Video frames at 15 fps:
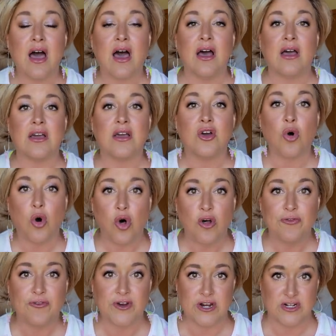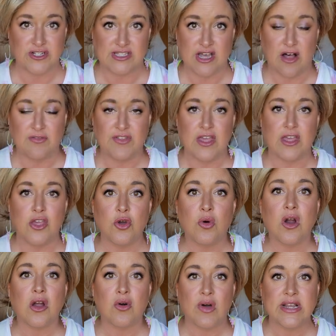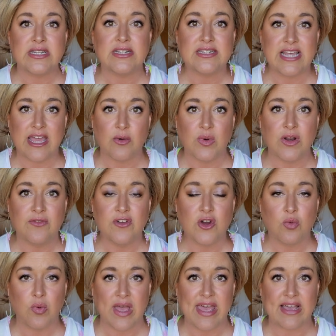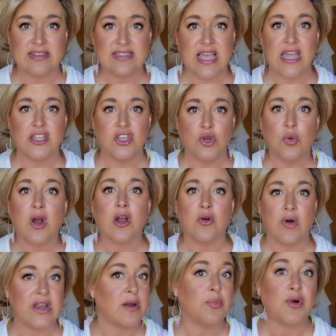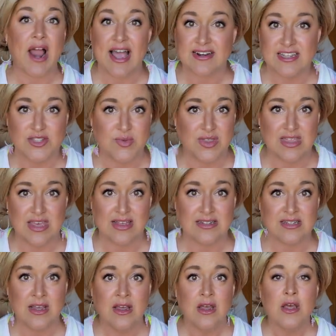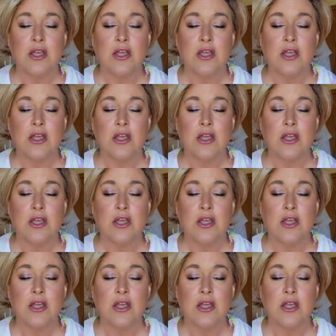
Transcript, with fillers: a goal for yourself that you are going to take one of your wigs and you are going to practice with it.